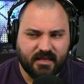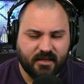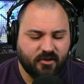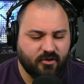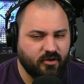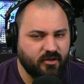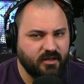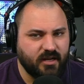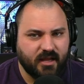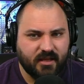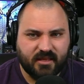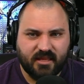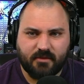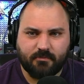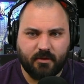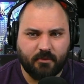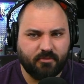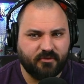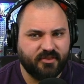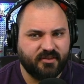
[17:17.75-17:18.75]
I could not
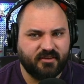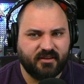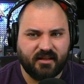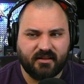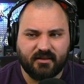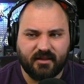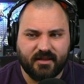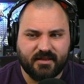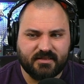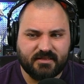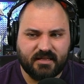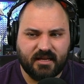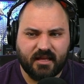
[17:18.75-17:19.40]
keep up with the deadlines.